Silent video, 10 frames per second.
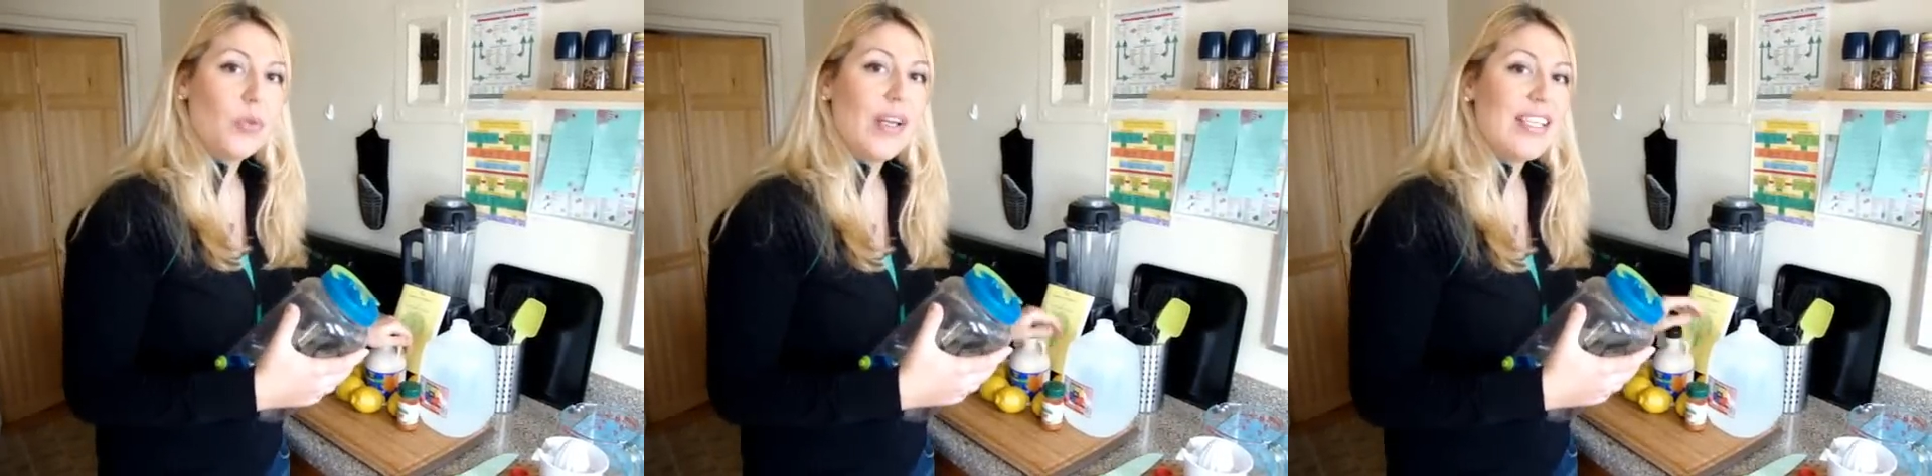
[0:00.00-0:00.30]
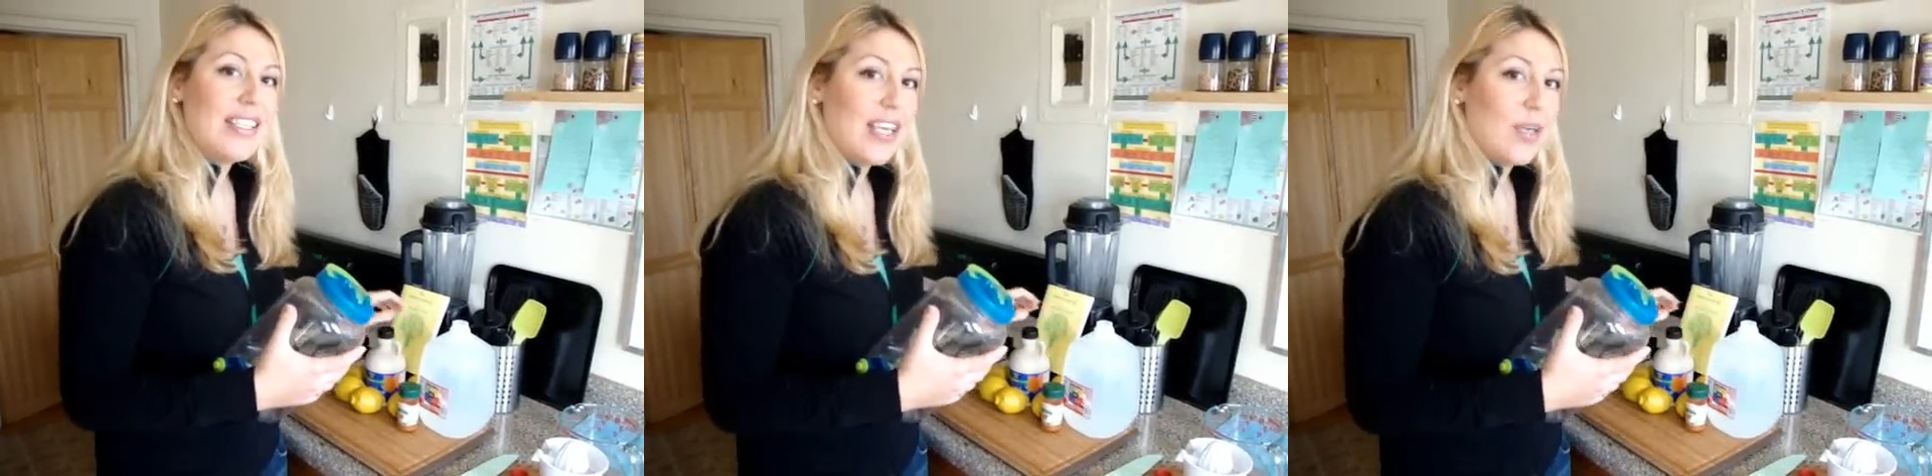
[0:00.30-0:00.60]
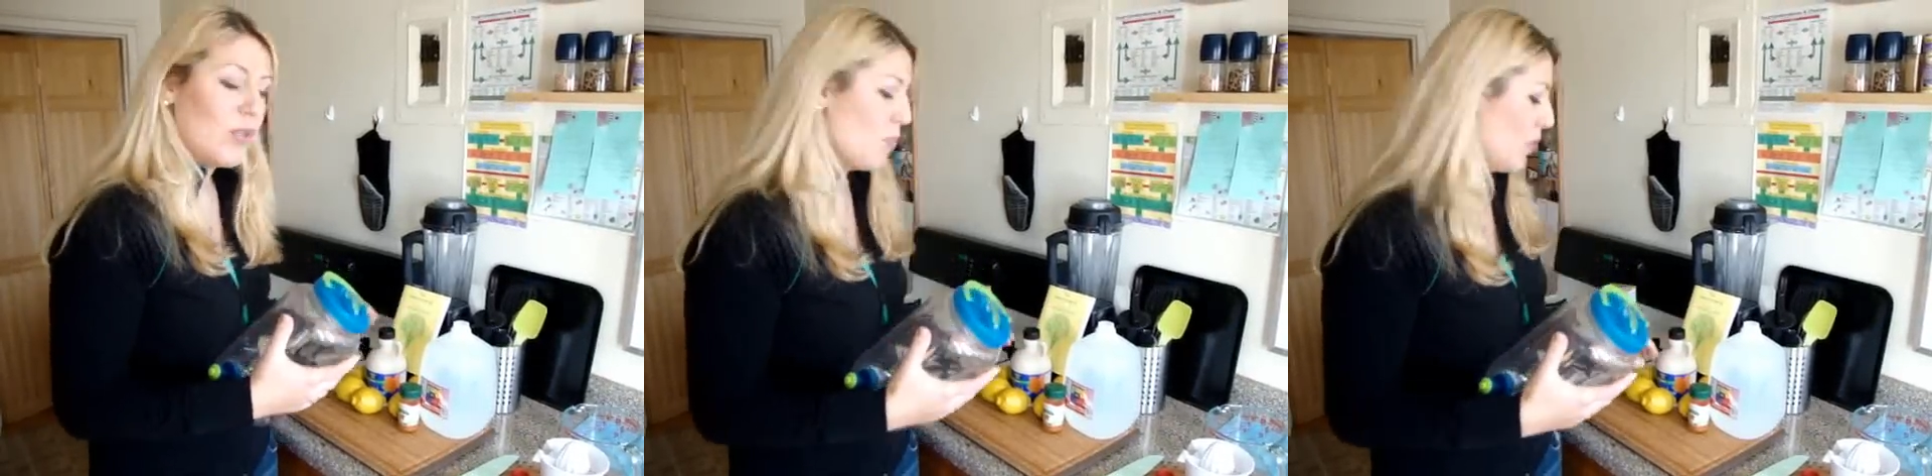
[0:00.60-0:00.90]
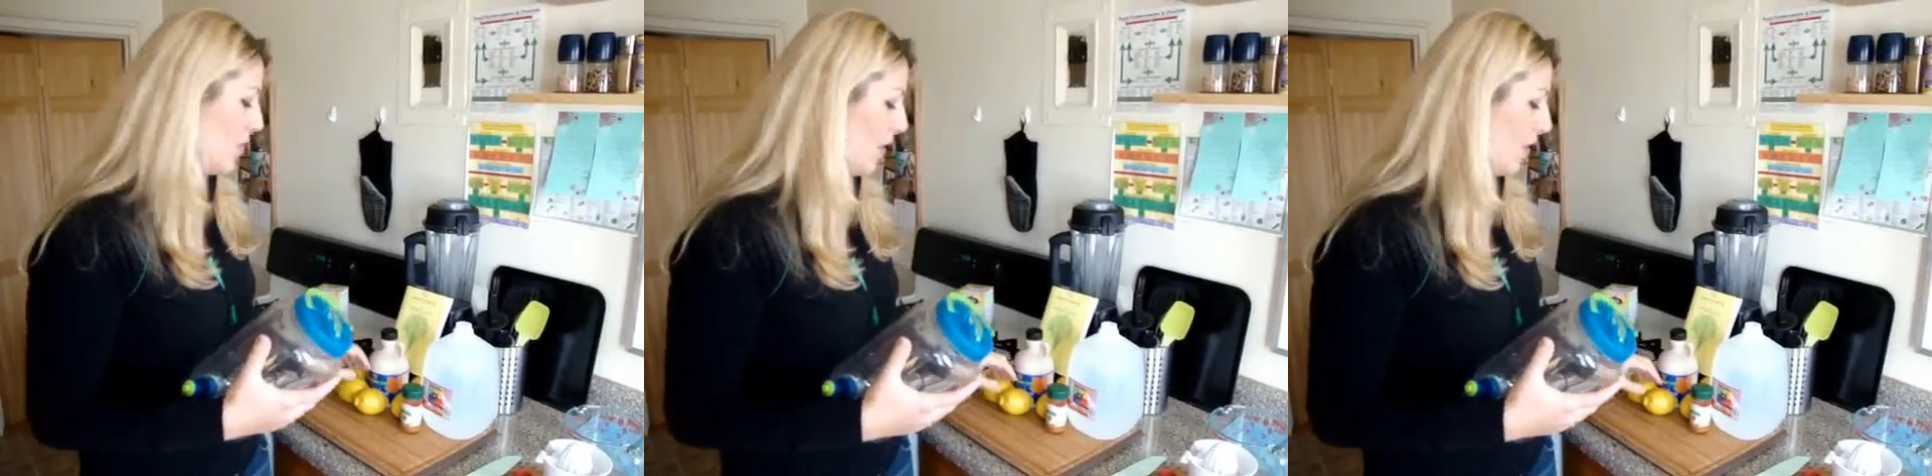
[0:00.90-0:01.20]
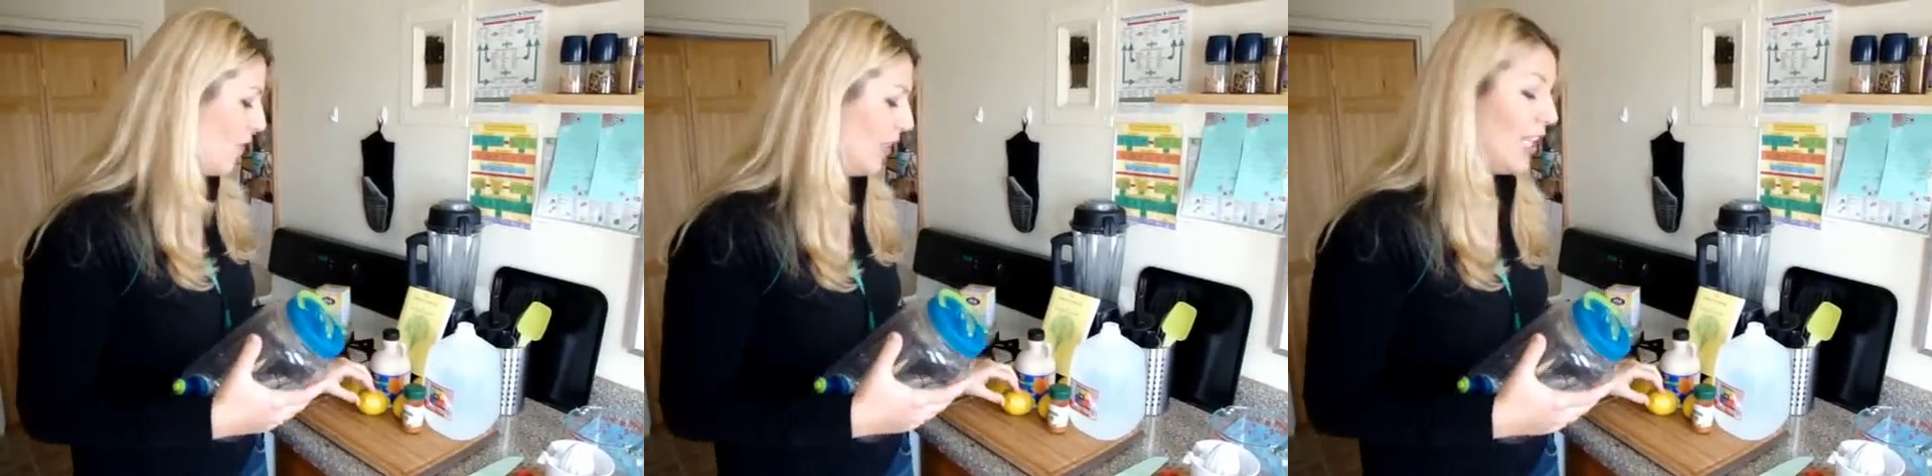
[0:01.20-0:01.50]
20 tablespoons
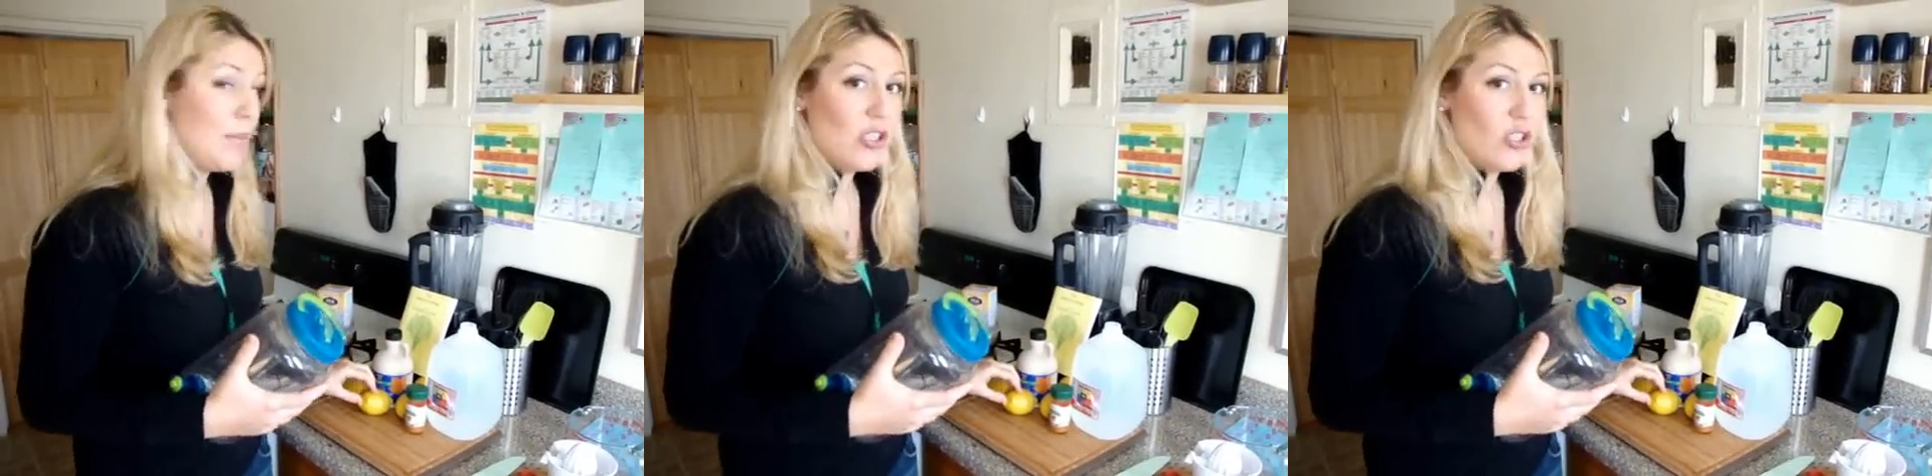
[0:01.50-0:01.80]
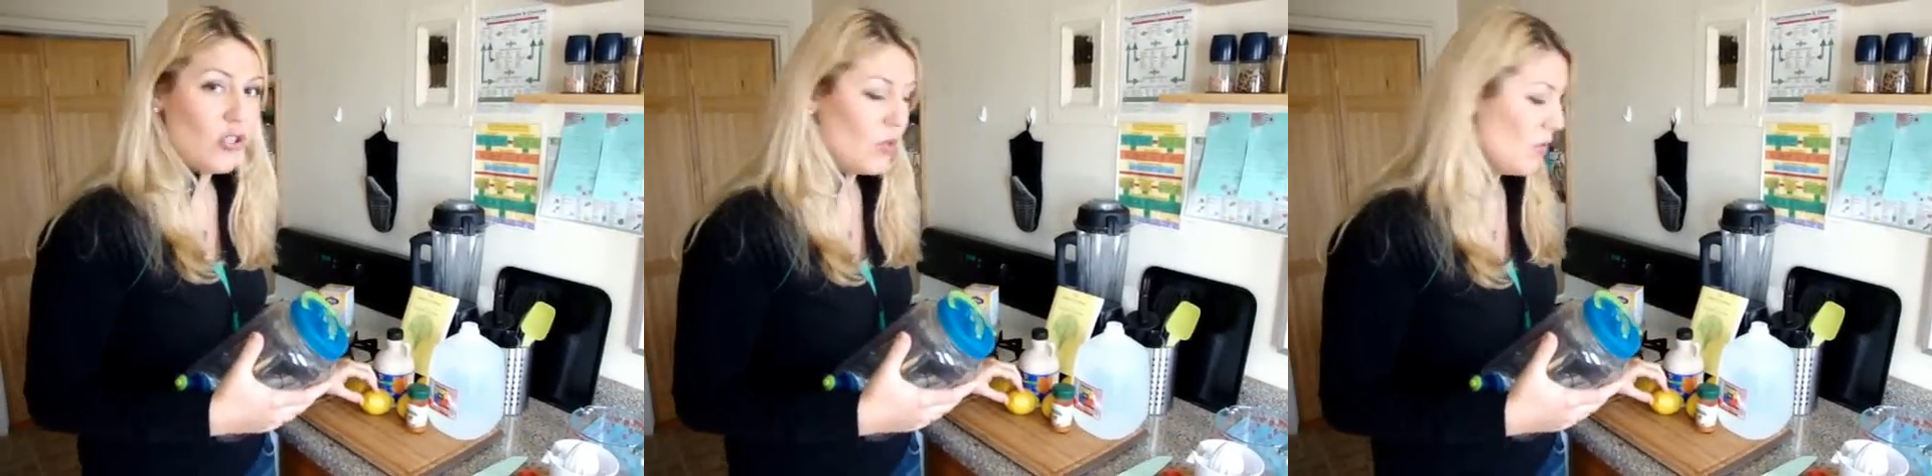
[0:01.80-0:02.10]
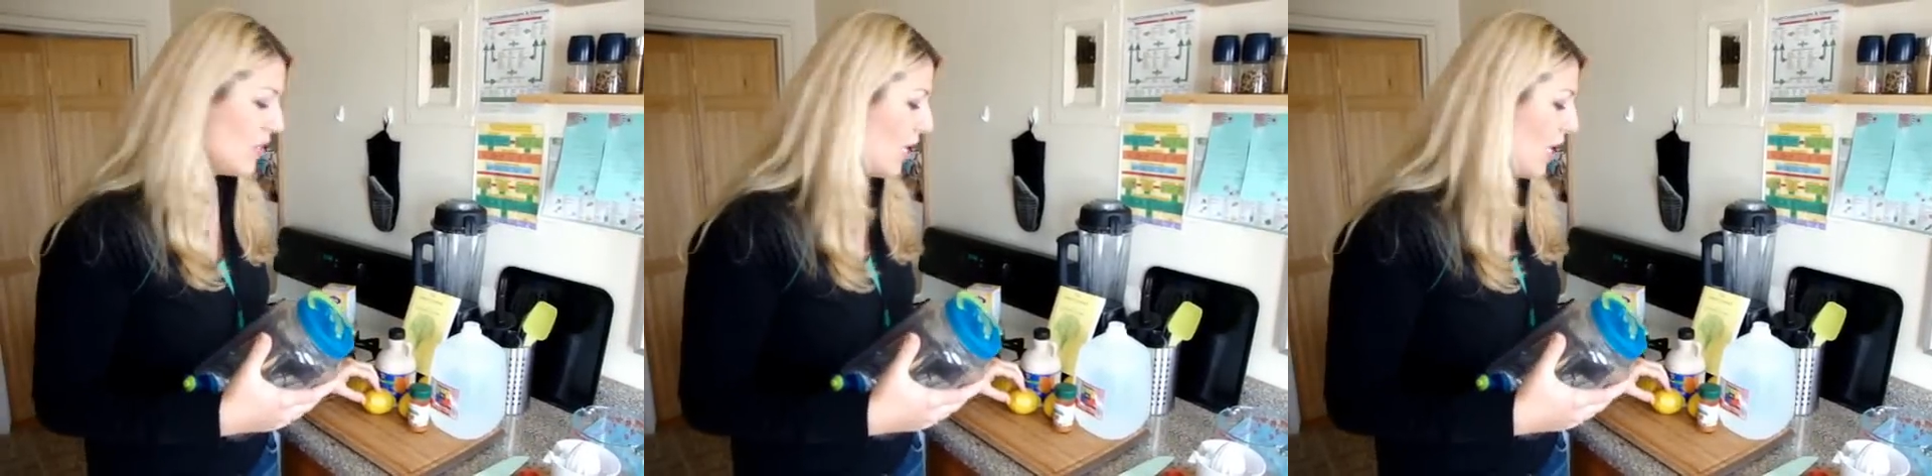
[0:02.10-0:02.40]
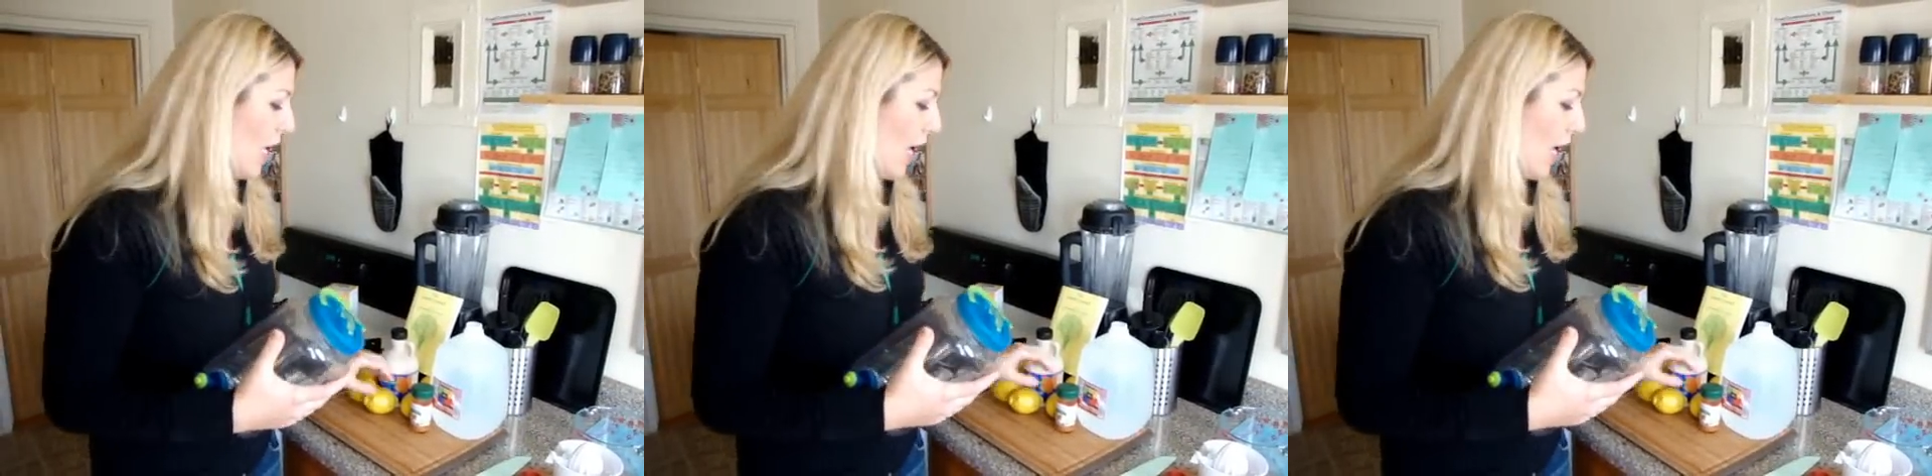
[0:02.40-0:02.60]
of lemon juice,